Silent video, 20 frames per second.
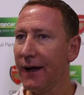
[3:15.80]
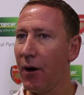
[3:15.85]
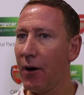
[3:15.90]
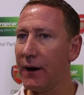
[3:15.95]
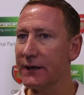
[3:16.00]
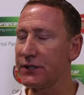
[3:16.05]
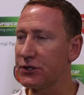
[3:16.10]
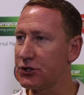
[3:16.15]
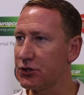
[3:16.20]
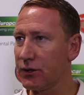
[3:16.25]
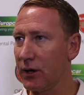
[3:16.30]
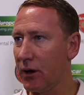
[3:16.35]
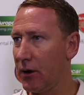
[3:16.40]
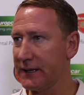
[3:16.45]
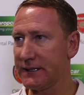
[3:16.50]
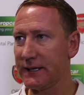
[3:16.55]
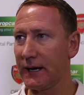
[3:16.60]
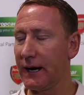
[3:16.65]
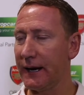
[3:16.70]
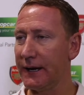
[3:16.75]
I
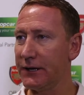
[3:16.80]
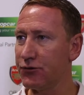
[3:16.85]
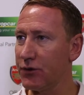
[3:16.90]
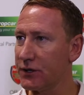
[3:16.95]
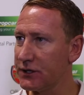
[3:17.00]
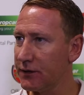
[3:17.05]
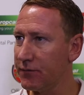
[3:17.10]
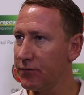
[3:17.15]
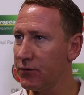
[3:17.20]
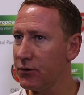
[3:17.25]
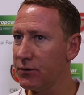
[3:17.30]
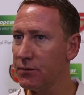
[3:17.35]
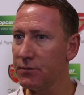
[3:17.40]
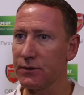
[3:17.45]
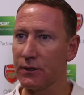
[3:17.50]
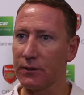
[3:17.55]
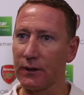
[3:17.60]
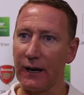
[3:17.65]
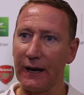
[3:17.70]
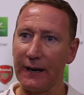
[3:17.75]
had to clean dressing
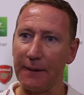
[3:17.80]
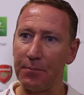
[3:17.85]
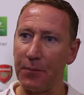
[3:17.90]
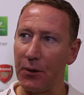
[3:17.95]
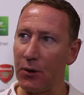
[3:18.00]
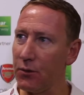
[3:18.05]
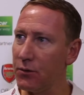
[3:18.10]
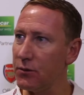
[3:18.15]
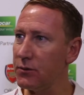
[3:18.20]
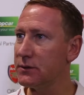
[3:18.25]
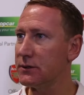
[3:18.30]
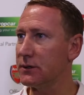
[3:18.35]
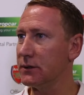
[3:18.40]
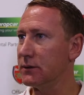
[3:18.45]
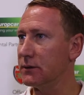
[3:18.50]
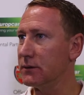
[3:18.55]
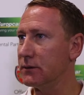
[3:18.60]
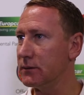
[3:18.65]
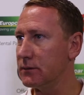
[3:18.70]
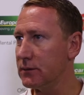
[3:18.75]
rooms and clean boots
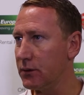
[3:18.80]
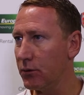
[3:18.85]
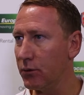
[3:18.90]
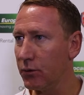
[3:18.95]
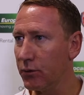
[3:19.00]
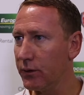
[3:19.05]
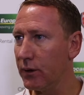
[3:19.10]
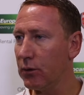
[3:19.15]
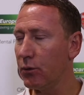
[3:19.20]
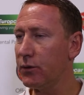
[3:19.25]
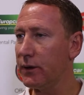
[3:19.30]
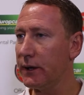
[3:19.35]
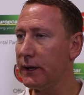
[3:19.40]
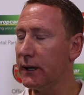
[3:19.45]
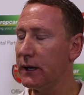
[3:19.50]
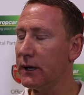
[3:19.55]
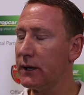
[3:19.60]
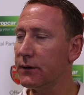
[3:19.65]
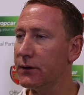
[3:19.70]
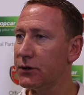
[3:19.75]
and do all
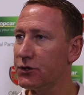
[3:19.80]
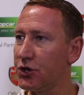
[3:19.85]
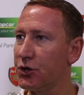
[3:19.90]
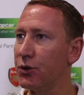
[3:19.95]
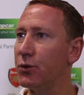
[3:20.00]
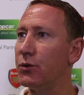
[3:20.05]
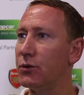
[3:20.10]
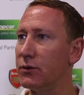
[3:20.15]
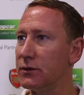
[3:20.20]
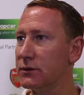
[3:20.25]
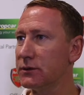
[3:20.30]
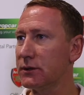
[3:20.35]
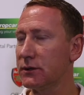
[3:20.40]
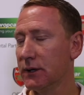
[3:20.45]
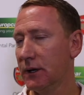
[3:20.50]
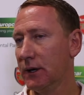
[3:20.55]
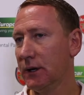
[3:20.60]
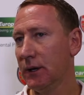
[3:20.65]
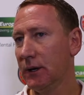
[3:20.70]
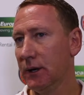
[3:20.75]
the chores
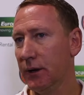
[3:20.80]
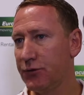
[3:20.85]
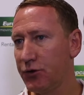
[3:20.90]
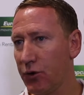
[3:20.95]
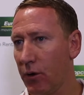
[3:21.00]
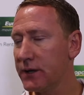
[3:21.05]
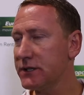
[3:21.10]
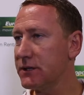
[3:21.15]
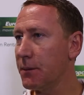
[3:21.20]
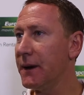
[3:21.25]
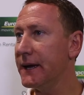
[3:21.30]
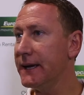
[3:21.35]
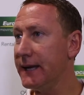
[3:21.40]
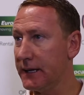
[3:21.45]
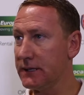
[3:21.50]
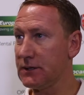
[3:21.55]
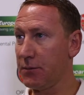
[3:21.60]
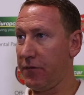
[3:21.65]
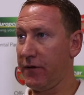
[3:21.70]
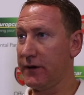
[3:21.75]
of trying to make
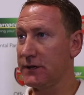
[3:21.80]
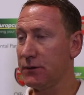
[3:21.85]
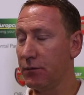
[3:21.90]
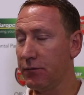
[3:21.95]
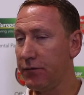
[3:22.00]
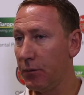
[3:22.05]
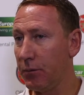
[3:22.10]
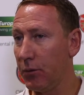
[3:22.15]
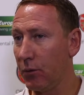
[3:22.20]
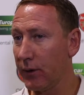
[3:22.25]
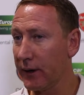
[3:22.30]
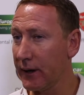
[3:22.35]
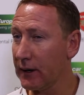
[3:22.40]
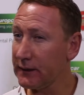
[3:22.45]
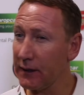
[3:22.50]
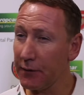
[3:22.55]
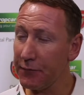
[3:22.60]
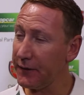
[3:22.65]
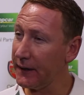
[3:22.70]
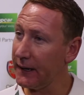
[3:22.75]
it as a professional footballer, and
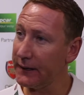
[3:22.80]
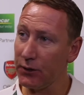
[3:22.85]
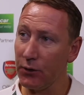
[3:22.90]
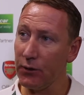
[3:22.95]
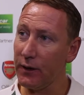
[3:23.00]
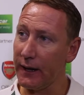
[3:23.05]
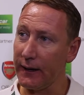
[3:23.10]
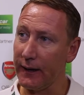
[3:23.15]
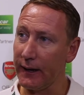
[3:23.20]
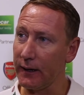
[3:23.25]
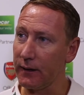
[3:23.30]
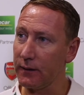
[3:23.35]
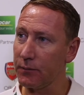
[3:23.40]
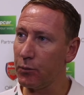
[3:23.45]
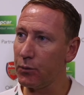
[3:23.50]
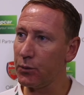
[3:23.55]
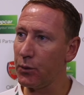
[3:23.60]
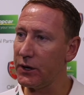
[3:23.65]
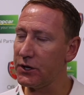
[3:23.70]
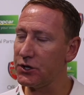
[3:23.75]
I don't think they do that now,
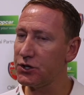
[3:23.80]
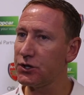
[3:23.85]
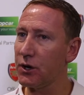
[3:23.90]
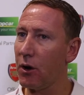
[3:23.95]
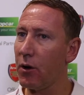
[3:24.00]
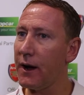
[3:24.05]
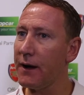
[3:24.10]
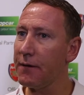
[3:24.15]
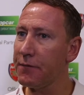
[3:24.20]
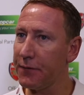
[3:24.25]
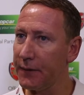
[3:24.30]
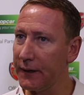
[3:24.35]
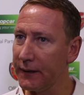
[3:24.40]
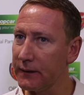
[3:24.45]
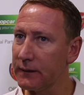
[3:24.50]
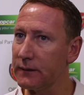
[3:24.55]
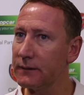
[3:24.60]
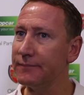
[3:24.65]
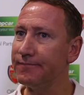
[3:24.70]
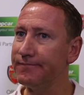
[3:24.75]
which I
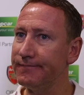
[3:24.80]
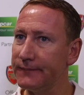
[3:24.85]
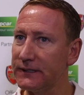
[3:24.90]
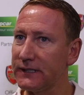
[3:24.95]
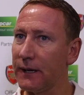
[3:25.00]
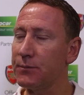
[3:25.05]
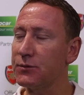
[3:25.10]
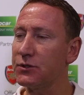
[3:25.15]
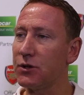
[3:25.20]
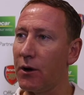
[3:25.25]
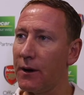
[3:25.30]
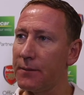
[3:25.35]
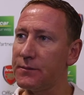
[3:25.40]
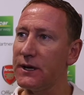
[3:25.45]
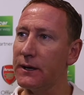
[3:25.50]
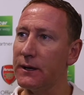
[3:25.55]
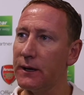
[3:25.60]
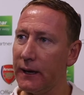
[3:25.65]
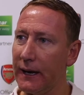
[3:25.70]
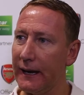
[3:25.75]
think
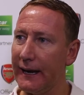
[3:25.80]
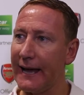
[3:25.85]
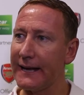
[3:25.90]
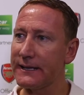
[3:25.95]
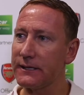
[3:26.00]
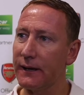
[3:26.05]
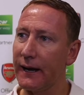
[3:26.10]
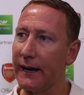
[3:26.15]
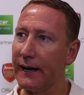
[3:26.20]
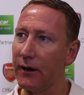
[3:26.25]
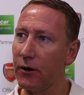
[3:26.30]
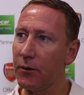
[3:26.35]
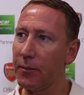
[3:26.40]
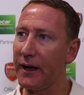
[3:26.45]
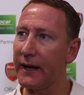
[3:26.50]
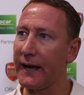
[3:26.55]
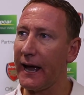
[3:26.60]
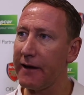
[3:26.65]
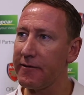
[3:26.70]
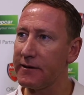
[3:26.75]
sometimes it lacks in a little
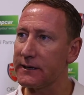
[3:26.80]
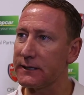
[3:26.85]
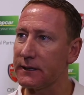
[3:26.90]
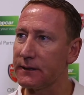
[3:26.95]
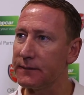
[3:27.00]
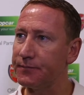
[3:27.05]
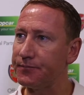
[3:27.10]
bit of character.